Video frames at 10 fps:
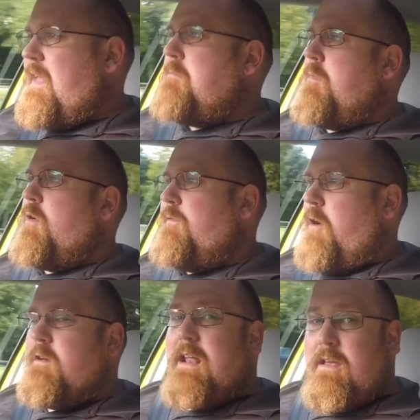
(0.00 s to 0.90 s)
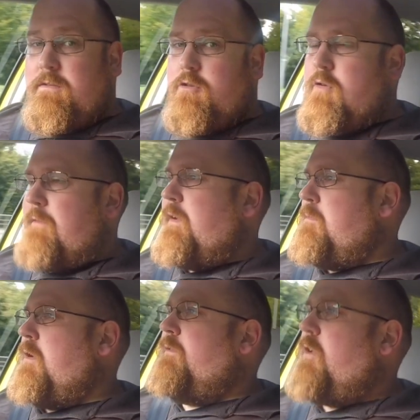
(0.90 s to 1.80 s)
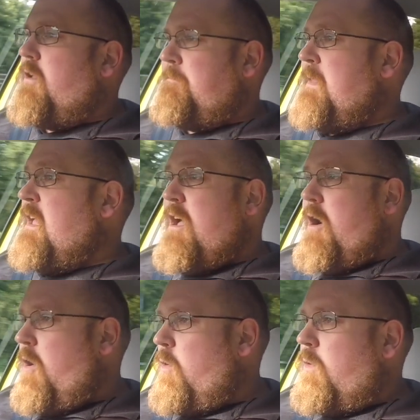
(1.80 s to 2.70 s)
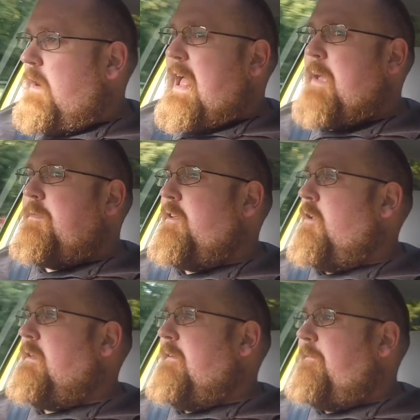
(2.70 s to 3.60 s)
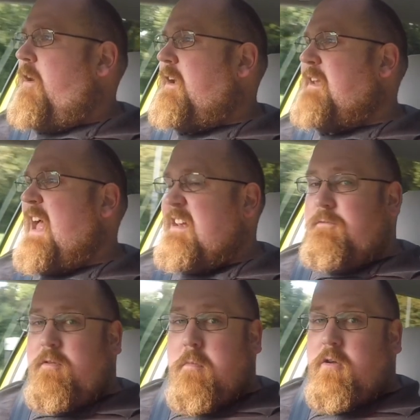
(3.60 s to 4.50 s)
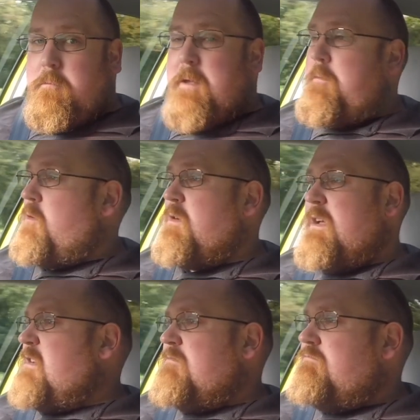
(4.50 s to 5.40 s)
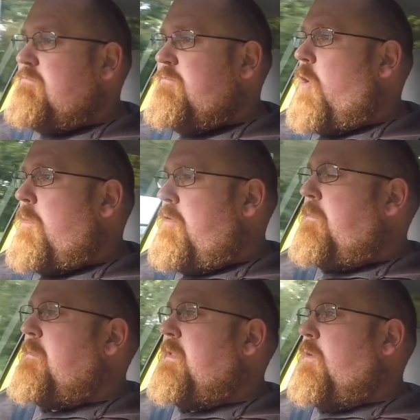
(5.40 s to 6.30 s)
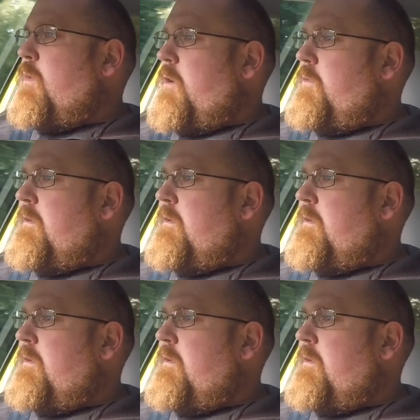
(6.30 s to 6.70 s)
move on as the traffic moves on. All absolutely fine, and for most people, not a problem in the world.